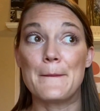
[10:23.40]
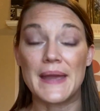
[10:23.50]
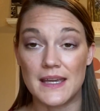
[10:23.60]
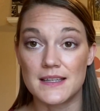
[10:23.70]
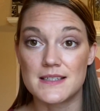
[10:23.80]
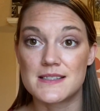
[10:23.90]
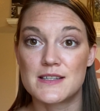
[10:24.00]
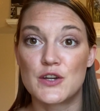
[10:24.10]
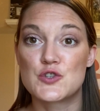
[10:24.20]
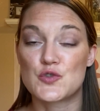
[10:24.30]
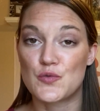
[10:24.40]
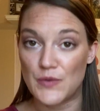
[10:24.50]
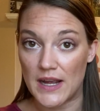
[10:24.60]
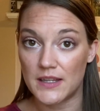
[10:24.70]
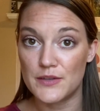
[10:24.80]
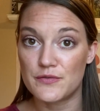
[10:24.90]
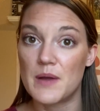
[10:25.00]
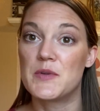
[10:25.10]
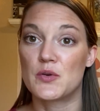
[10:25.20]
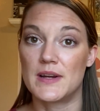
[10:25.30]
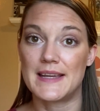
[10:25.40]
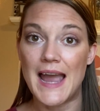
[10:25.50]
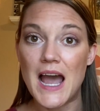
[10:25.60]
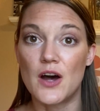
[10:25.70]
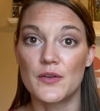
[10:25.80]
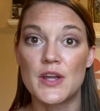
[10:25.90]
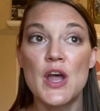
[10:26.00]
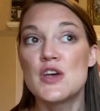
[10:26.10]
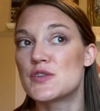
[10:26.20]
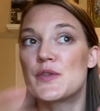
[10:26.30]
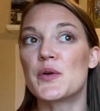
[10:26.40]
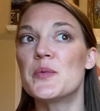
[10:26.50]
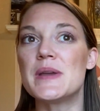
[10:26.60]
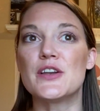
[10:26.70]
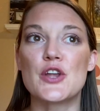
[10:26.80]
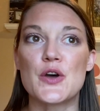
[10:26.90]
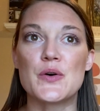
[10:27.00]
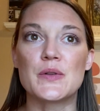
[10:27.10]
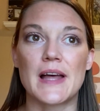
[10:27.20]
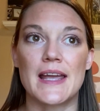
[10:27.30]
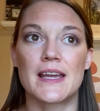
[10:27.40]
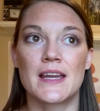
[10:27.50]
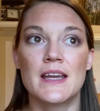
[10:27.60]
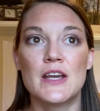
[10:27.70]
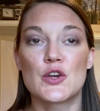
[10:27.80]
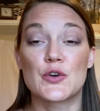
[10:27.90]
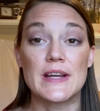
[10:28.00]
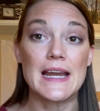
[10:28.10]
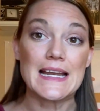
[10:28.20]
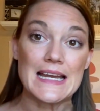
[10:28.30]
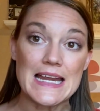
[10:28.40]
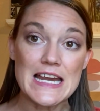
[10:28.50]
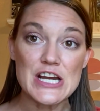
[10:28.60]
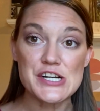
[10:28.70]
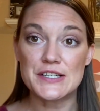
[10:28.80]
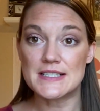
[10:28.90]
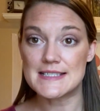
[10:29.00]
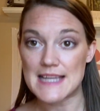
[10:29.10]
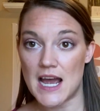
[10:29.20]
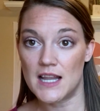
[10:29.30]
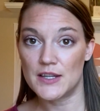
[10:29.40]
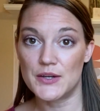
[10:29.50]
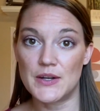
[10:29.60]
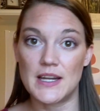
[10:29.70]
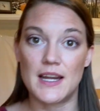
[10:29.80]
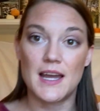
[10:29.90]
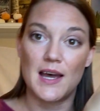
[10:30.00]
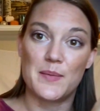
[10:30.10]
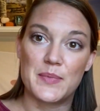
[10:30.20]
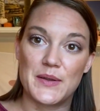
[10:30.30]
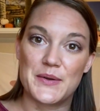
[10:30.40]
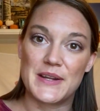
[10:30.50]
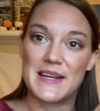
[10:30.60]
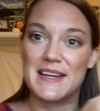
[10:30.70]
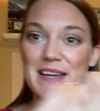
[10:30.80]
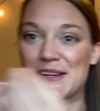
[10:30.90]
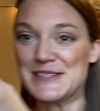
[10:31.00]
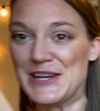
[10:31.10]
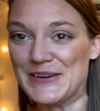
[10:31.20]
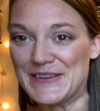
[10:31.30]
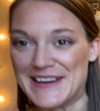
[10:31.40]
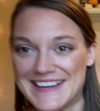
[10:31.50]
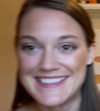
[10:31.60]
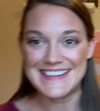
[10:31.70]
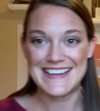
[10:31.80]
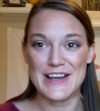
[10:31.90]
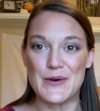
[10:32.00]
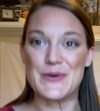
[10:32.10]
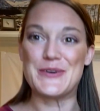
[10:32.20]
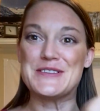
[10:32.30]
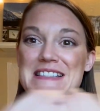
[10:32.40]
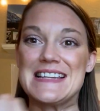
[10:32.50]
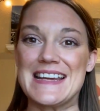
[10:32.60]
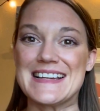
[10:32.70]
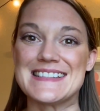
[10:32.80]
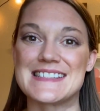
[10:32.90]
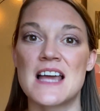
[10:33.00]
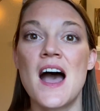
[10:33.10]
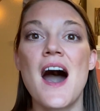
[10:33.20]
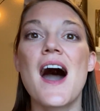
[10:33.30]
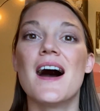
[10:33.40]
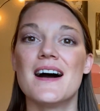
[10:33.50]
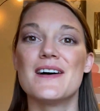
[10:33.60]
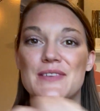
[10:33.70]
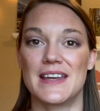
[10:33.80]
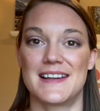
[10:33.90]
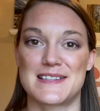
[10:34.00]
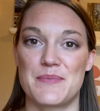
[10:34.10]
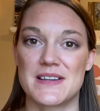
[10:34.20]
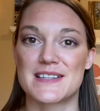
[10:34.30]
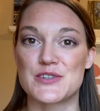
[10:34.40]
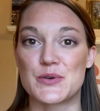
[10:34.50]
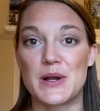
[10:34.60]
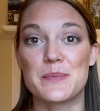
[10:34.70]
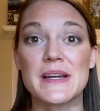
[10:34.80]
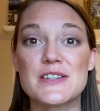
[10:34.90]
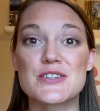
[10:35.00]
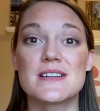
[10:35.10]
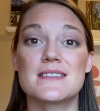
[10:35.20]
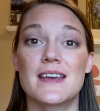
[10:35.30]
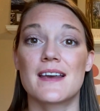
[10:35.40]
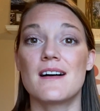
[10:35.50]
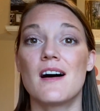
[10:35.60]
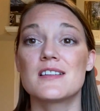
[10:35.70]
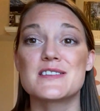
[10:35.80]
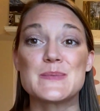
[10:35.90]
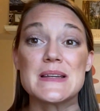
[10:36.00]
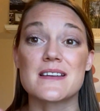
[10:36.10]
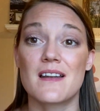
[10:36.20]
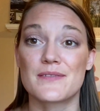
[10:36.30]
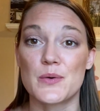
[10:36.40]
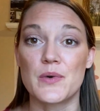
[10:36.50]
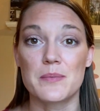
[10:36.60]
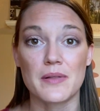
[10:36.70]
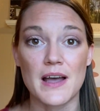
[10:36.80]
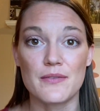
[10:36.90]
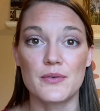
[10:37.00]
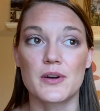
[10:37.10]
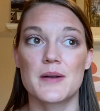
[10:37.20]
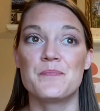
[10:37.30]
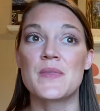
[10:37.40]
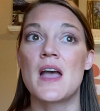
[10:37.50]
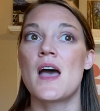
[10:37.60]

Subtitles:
pins directly from your account, so there will be no like creating here, downloading, uploading, doing the whole dance of getting something scheduled on Pinterest. It can all just be done for one platform,